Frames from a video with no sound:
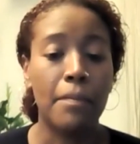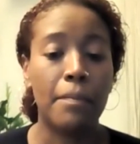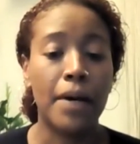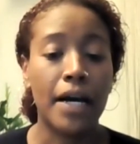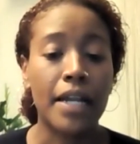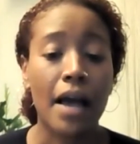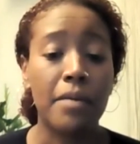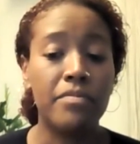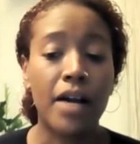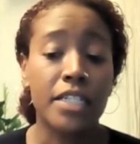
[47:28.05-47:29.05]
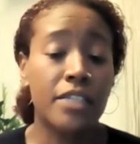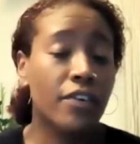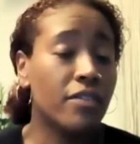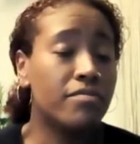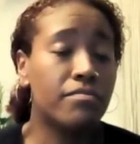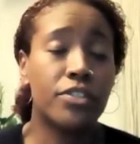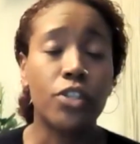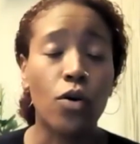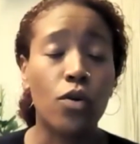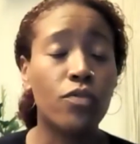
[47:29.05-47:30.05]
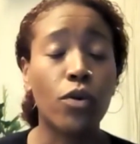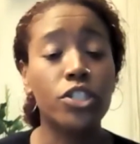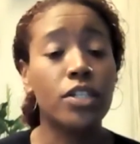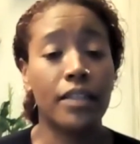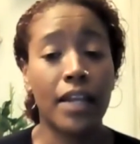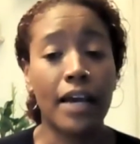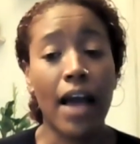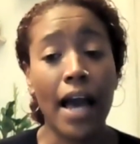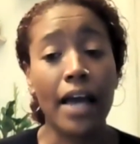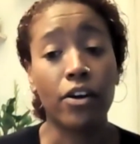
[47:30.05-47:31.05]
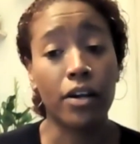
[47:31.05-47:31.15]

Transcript: But I just feel so fortunate that I've had her in